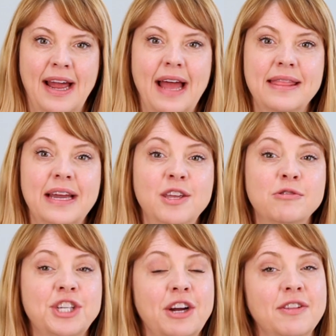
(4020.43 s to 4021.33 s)
and that you
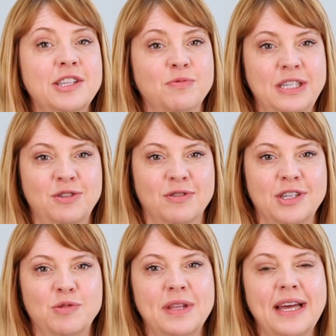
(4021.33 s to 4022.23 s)
share this
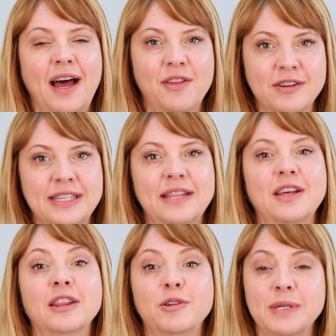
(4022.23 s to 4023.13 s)
resource with others in the
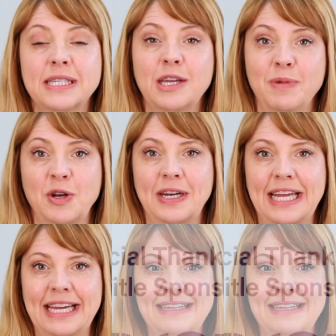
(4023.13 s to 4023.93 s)
lupus community.